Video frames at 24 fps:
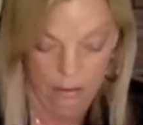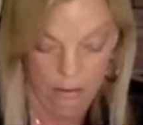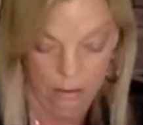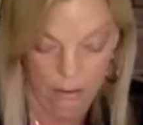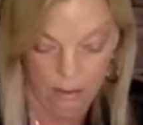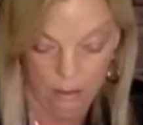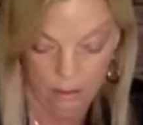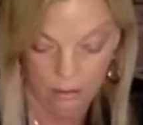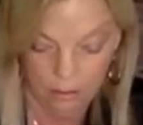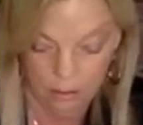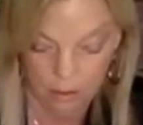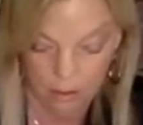
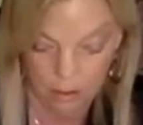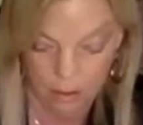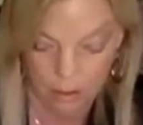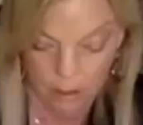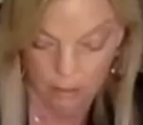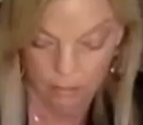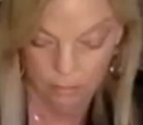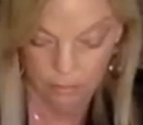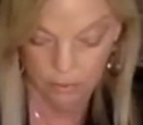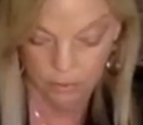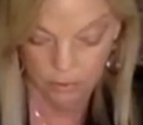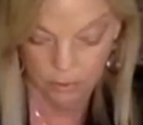We
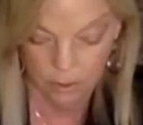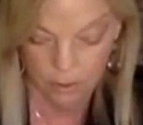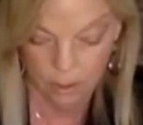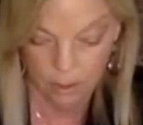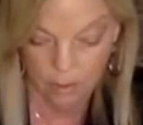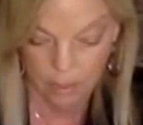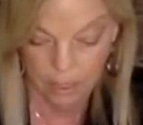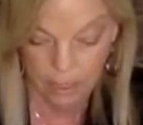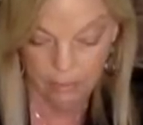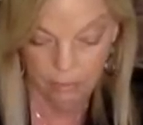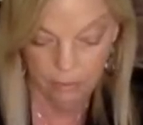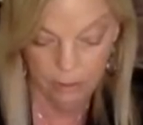
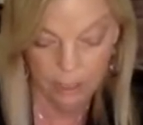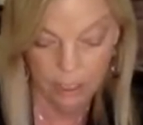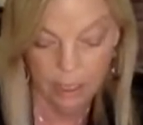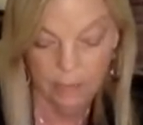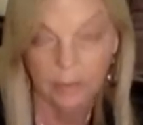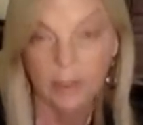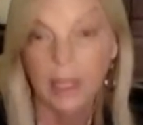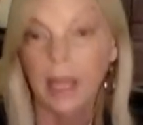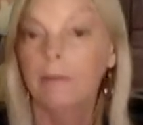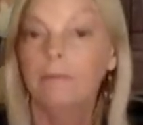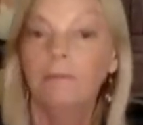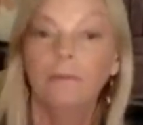
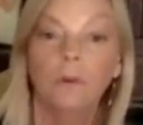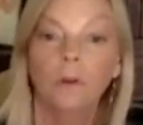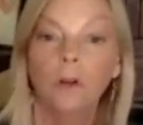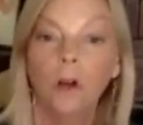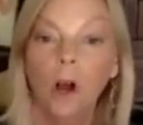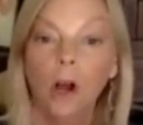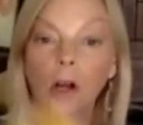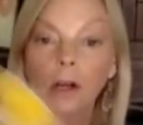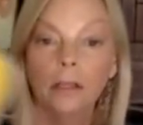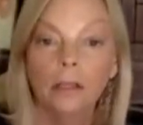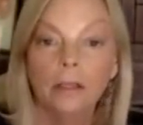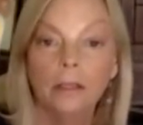got that for
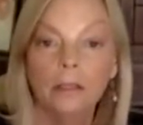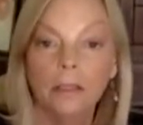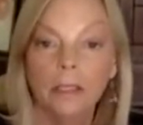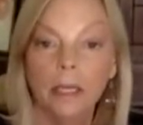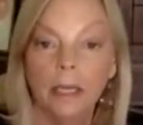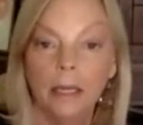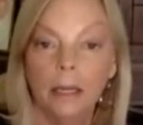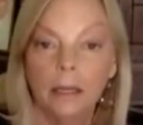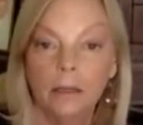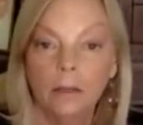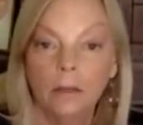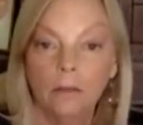card of the
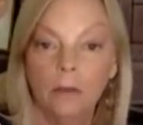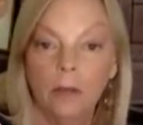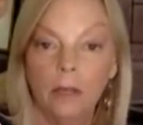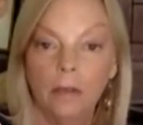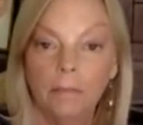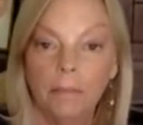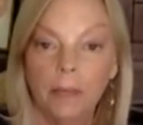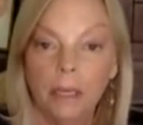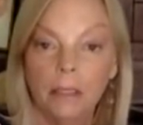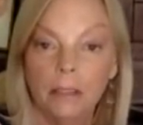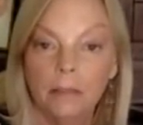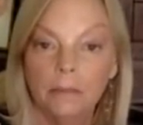day on the Way
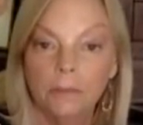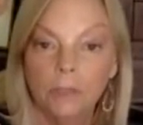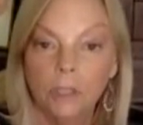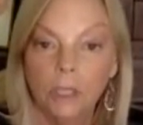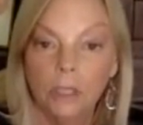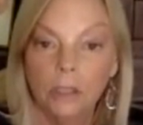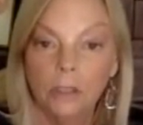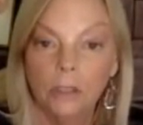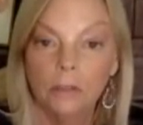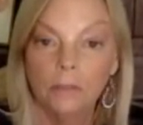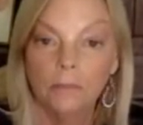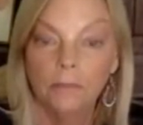of Positive
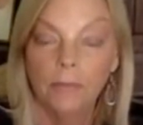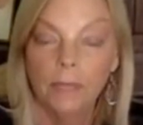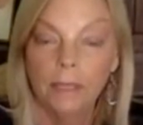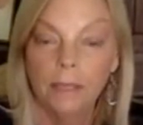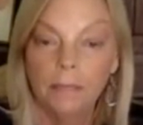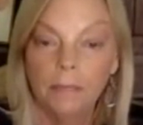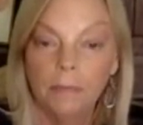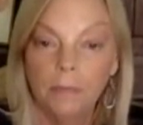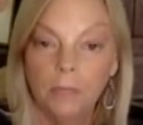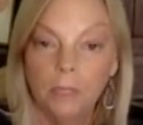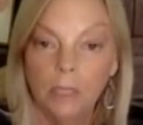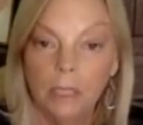Change
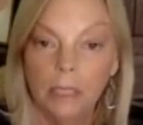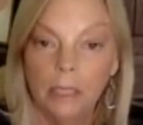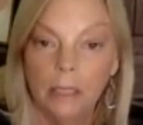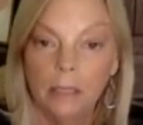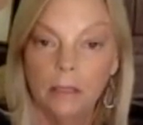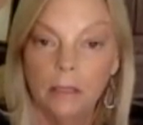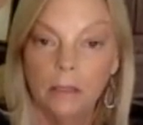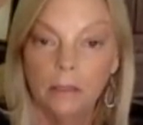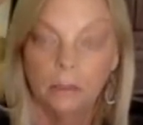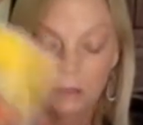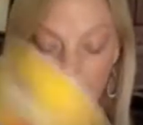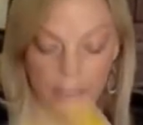Facebook and
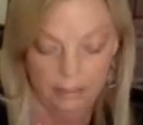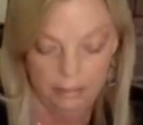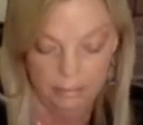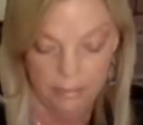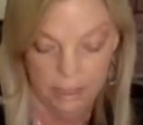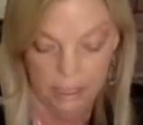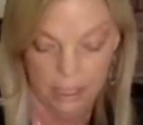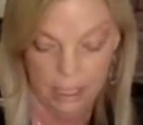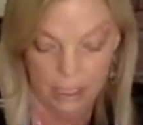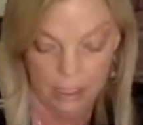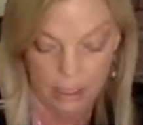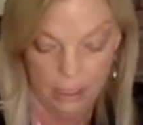Instagram
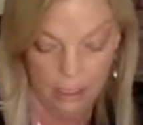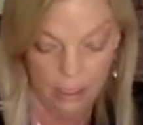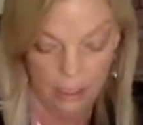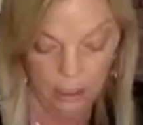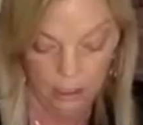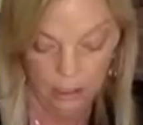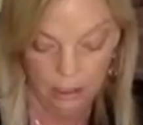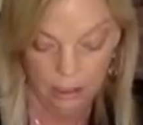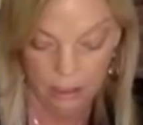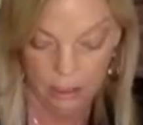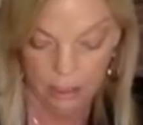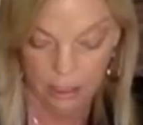
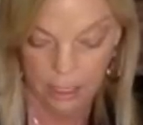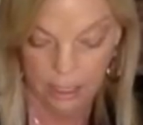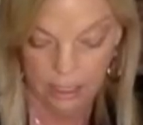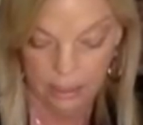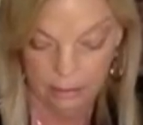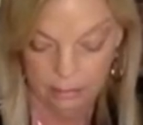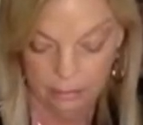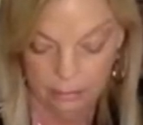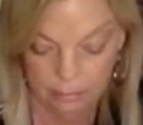today.